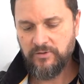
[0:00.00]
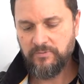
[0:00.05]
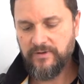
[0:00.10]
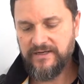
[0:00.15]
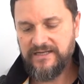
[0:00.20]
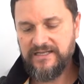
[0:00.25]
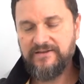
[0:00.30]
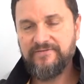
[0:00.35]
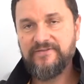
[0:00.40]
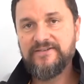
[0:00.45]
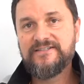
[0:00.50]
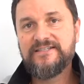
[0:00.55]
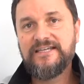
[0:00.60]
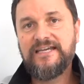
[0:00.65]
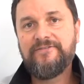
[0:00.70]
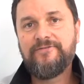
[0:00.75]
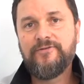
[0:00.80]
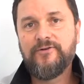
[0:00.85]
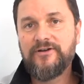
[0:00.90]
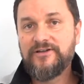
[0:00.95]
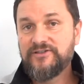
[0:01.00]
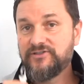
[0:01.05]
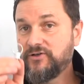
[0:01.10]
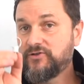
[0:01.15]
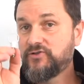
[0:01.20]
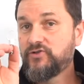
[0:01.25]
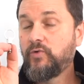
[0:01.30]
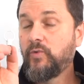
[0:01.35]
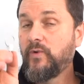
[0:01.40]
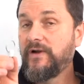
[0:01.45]
but even safer is
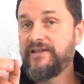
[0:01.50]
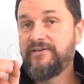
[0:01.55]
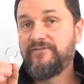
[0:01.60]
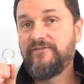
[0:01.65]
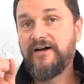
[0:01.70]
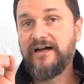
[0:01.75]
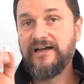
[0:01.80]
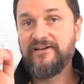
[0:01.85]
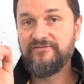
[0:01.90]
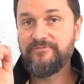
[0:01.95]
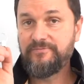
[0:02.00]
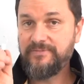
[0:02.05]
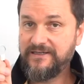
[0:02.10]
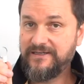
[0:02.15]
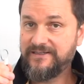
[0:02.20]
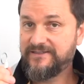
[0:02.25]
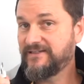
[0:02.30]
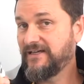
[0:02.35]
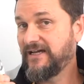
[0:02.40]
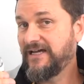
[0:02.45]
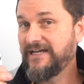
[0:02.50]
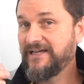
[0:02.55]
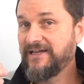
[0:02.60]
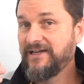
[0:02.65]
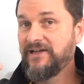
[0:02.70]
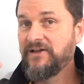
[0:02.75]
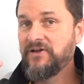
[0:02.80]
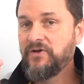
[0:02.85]
our 25 psi,